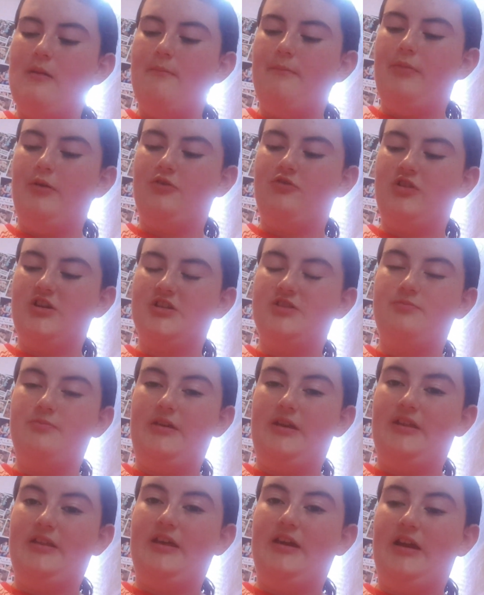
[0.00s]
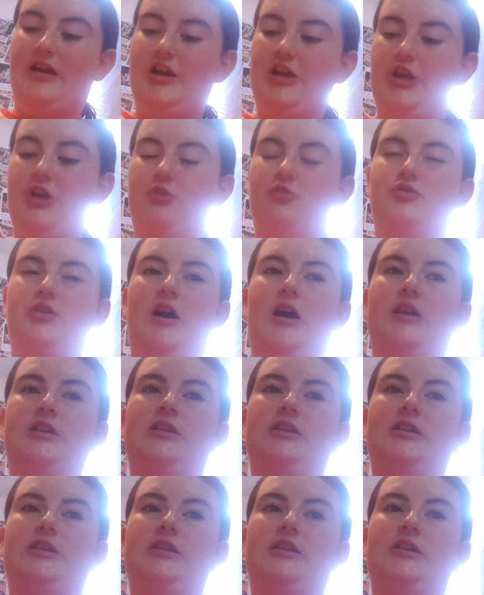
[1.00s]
but trust me, they are huge, and